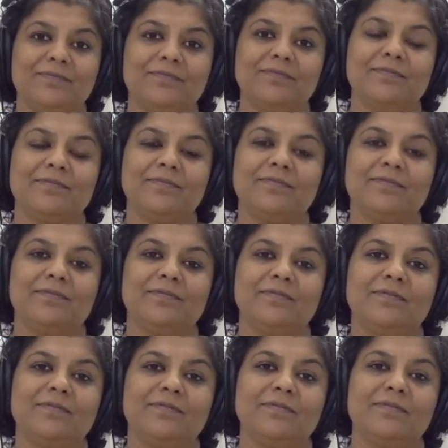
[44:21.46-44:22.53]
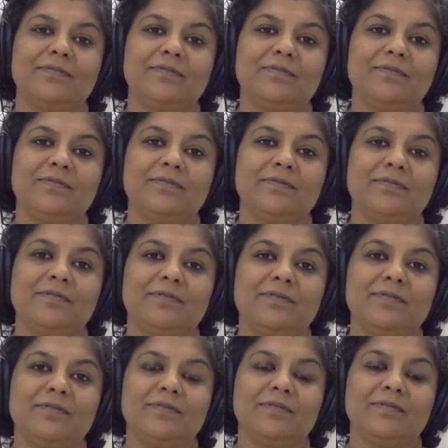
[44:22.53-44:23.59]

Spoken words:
Nobody speaks.